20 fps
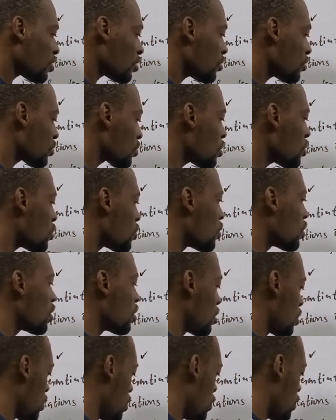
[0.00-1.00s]
So
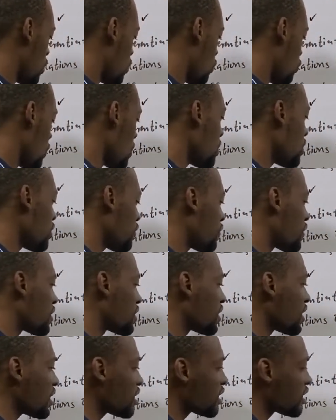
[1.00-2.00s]
when you
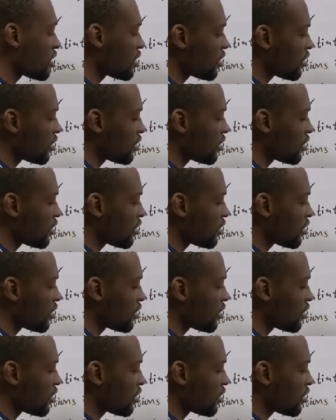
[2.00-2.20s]
differentiate